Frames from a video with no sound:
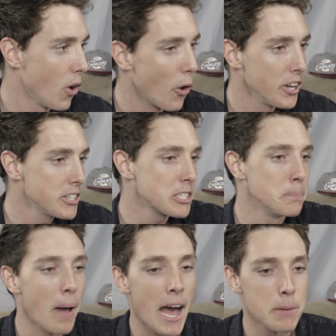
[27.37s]
Or are you just
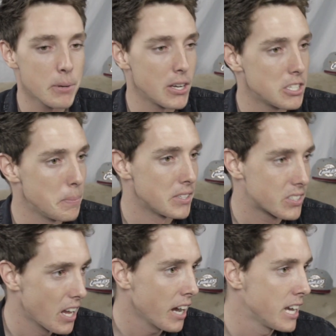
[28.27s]
mad because you've been
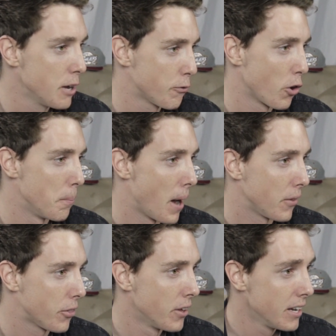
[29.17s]
stuck here for a month?